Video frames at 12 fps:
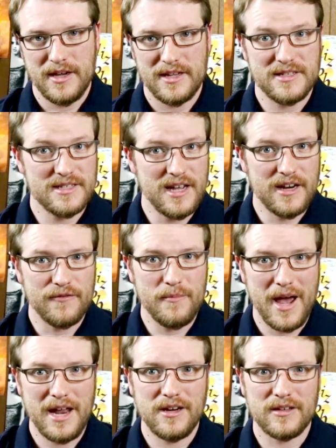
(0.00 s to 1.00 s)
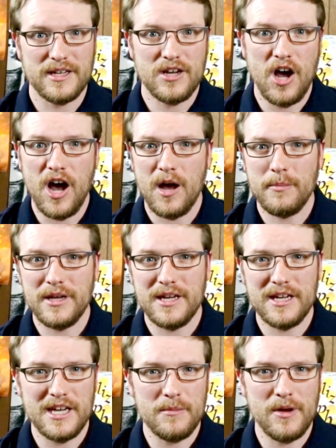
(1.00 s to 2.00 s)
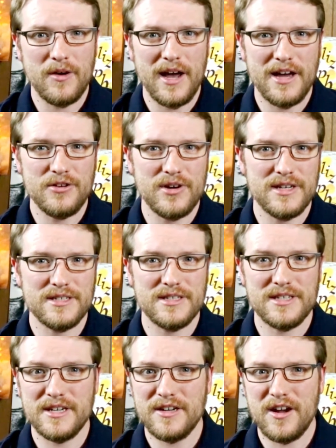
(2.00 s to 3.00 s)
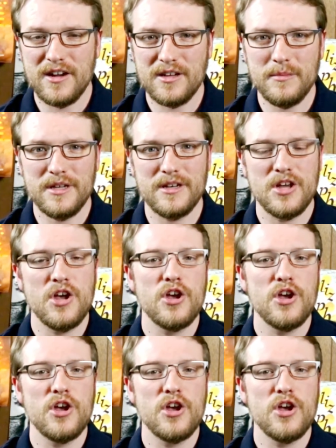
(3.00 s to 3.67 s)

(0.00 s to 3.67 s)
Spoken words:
Instead of manually copying email addresses in a document,